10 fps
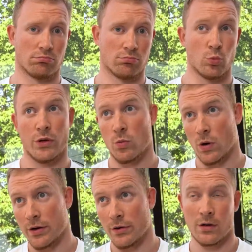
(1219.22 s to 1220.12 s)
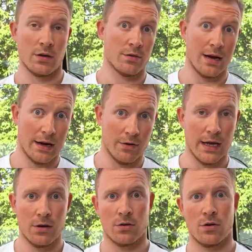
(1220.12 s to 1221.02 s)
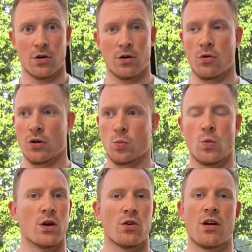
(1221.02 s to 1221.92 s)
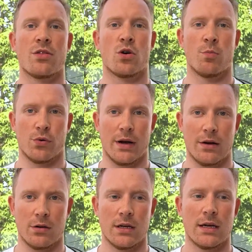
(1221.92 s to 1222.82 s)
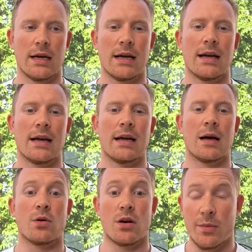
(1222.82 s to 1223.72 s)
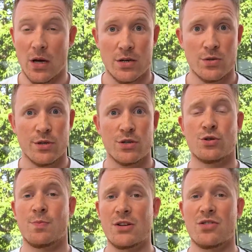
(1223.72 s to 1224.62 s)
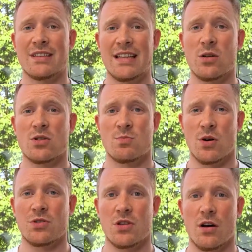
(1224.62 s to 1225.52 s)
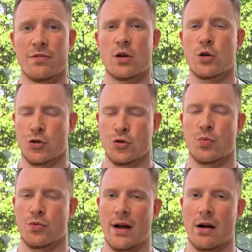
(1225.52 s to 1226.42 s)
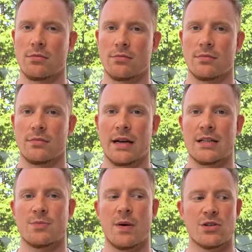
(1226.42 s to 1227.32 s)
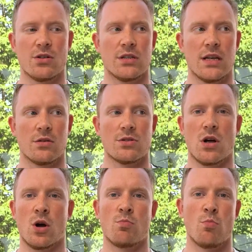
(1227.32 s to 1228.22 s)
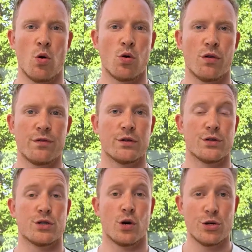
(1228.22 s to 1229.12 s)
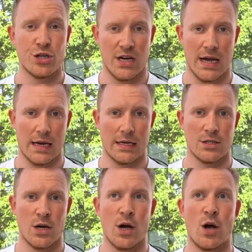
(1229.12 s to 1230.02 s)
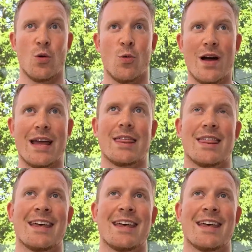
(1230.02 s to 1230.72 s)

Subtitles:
with one or another aggregator or one or another operator. I'm going to be honest with you, special deals most often are super rare, and special deals are more often associated with